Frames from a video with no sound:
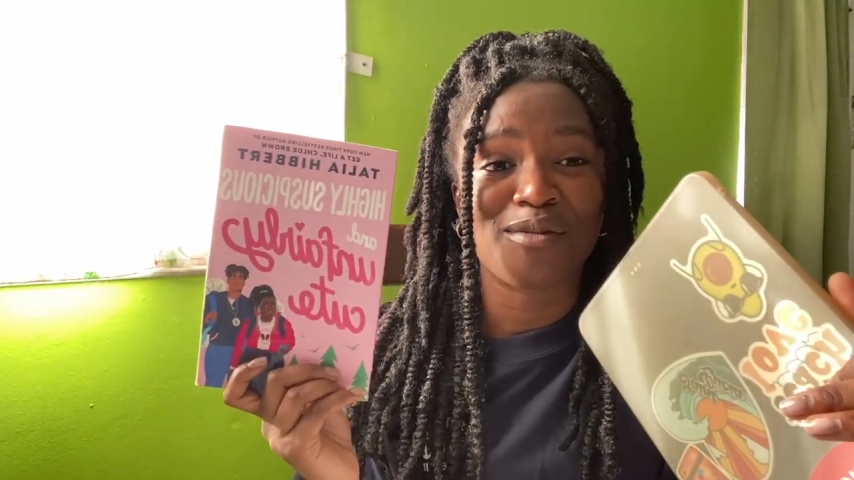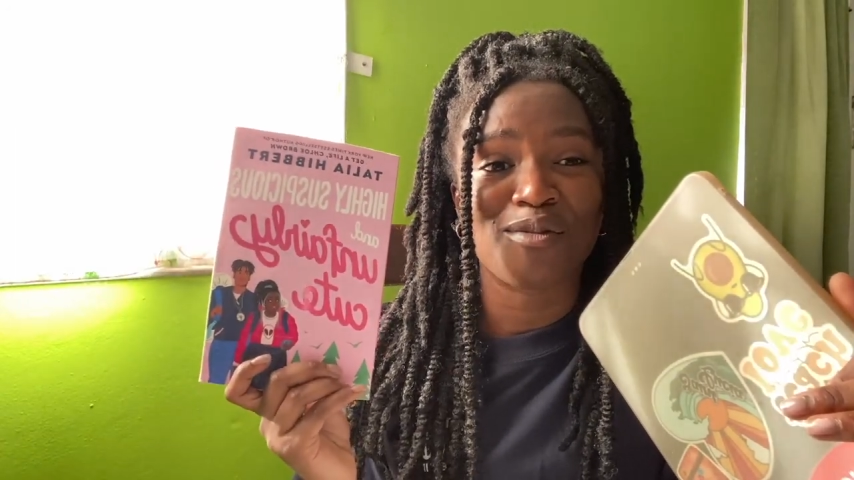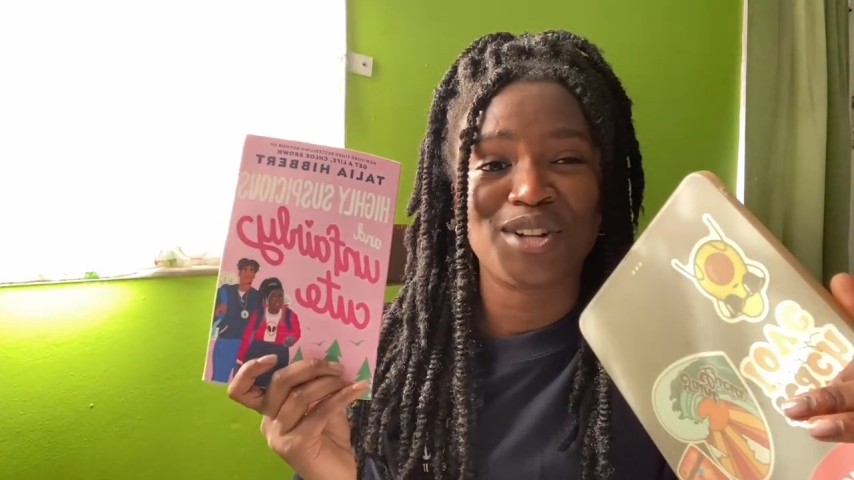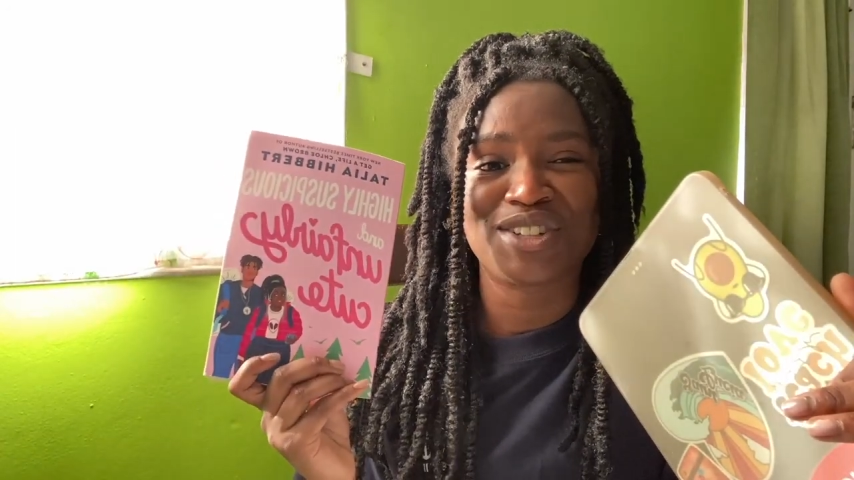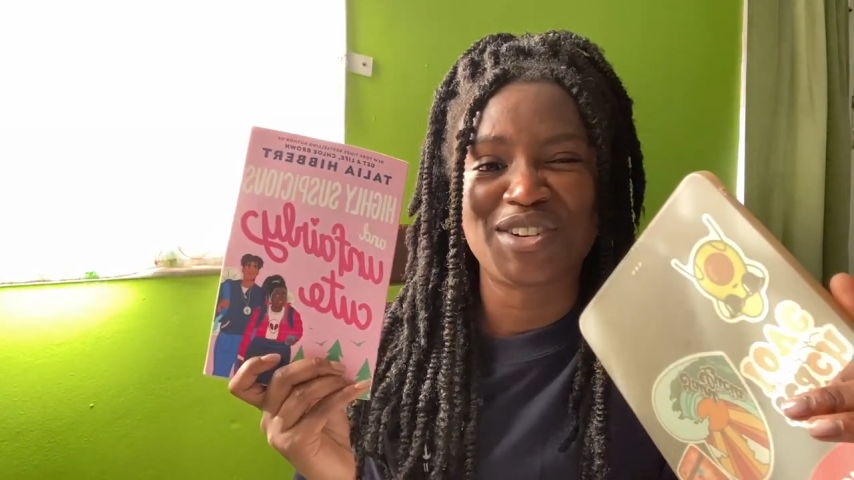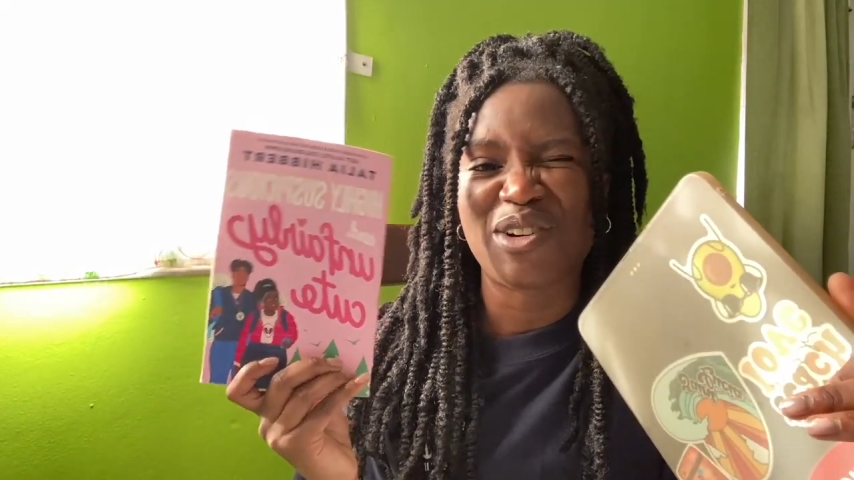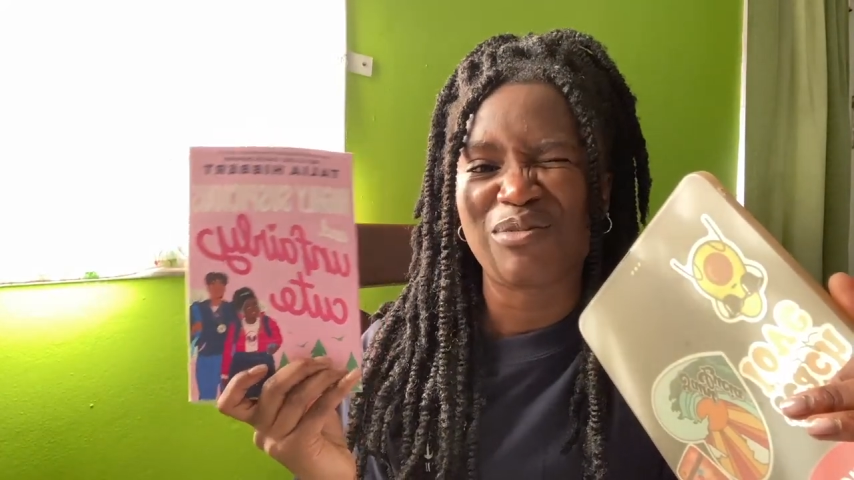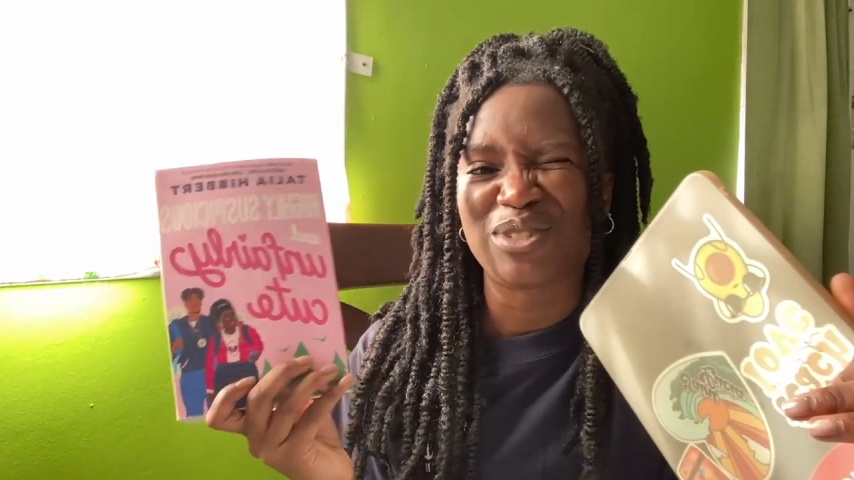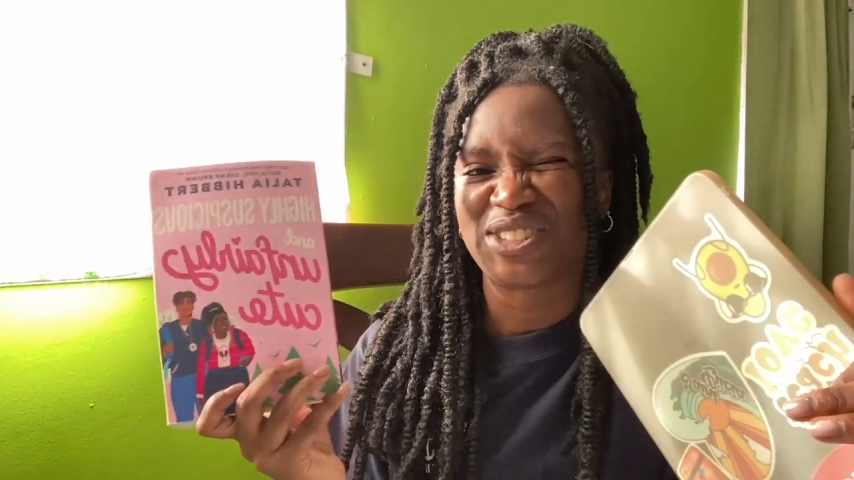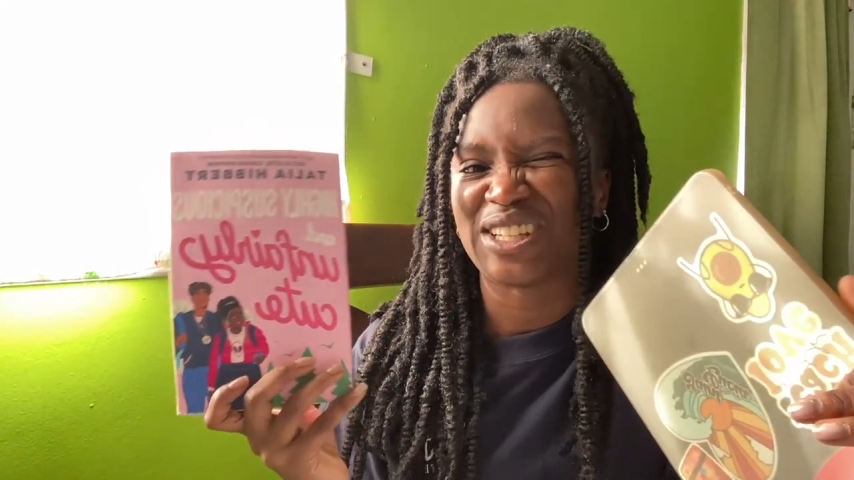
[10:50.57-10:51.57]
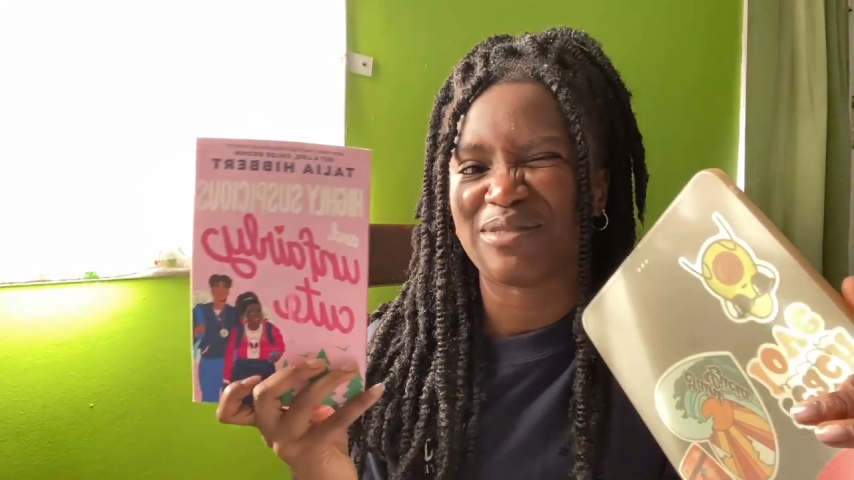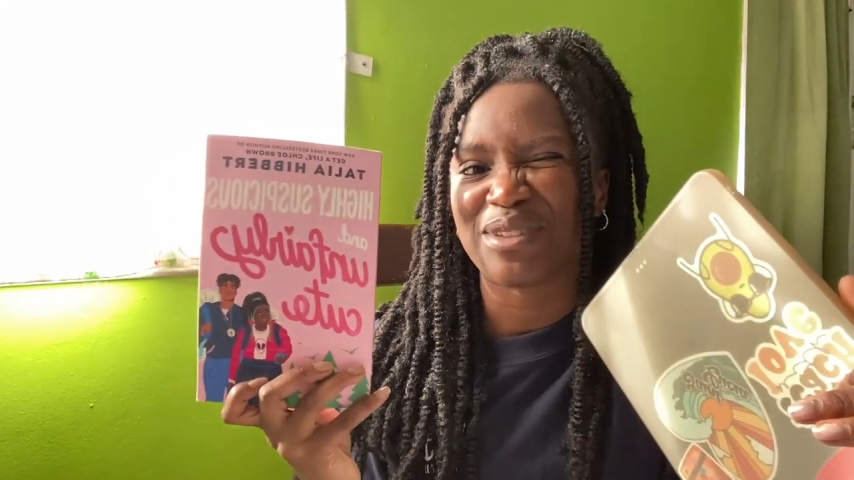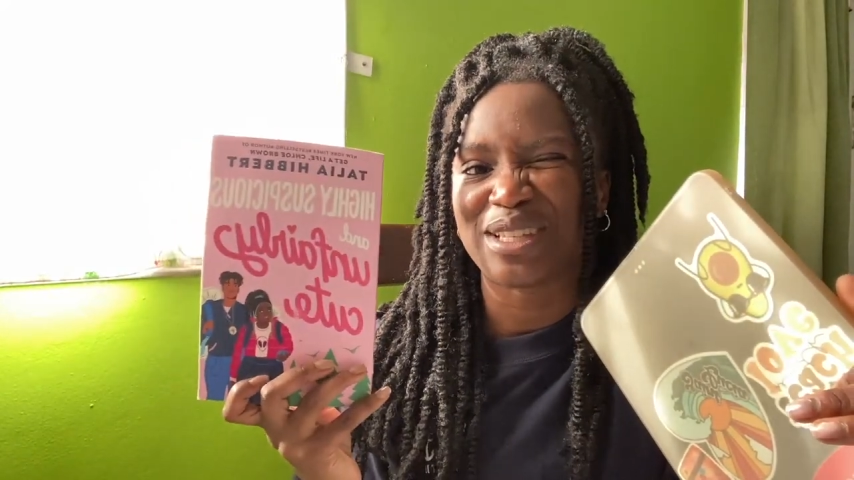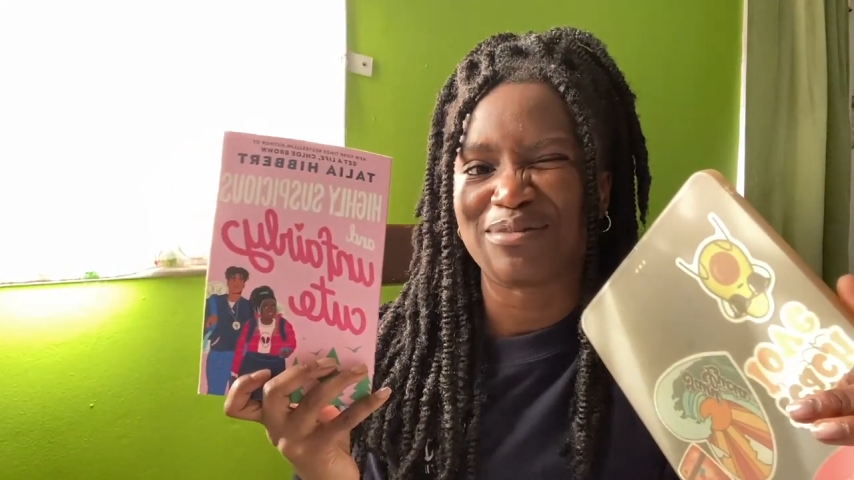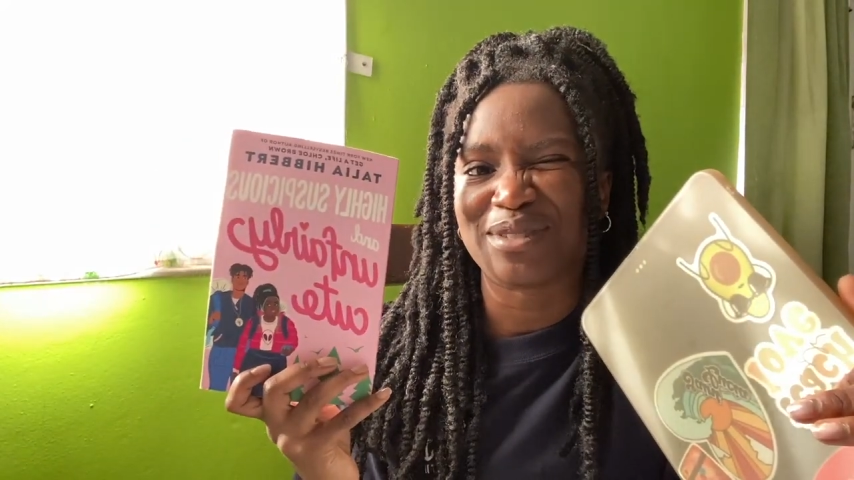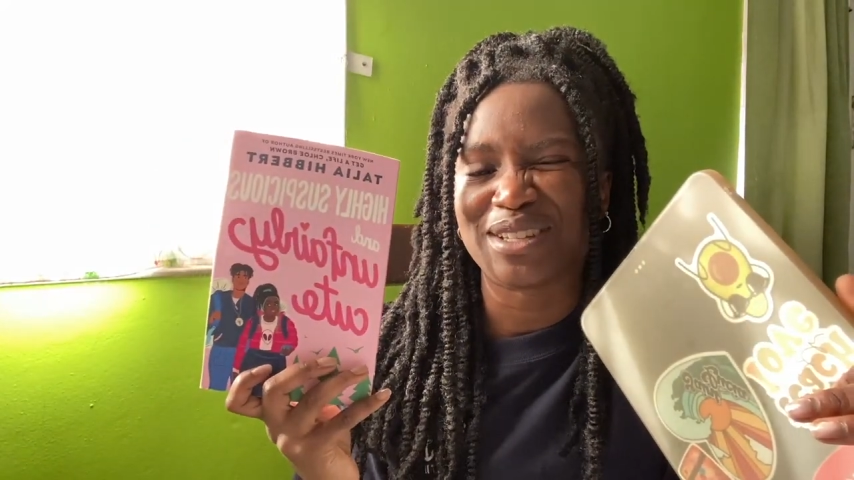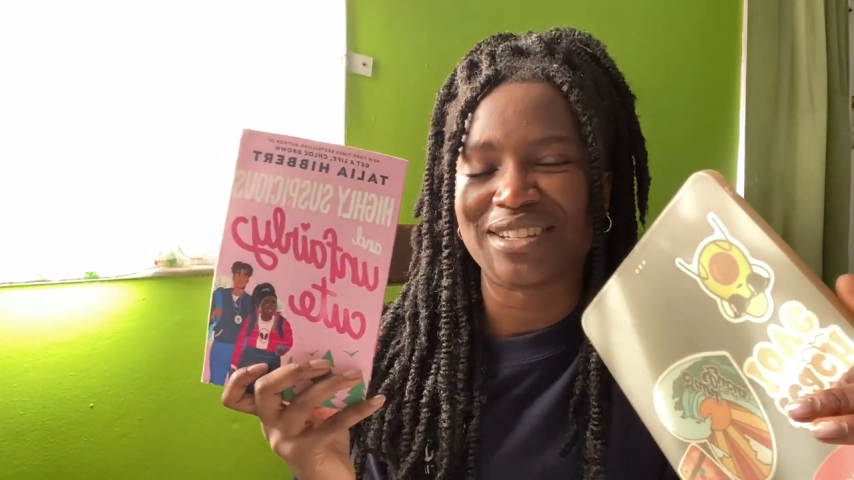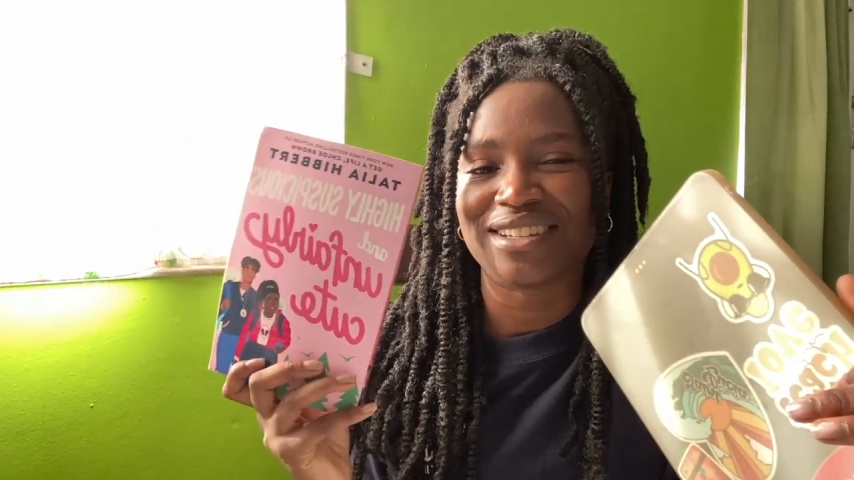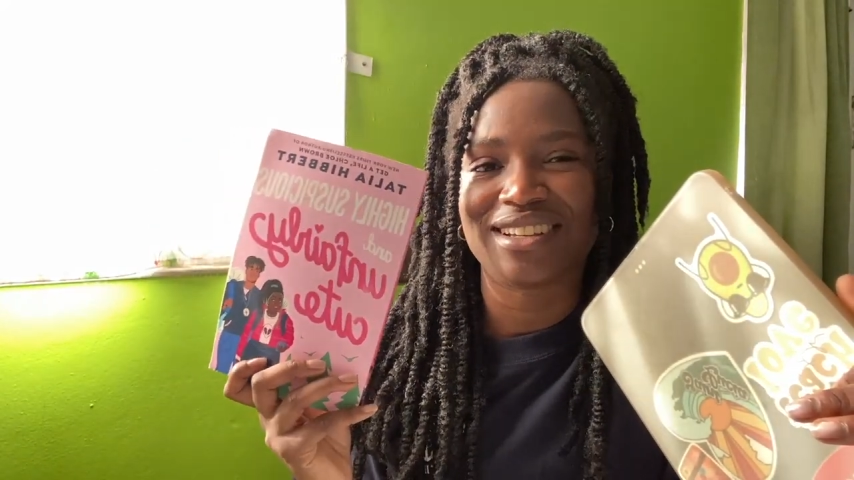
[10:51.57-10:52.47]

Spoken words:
which almost like makes me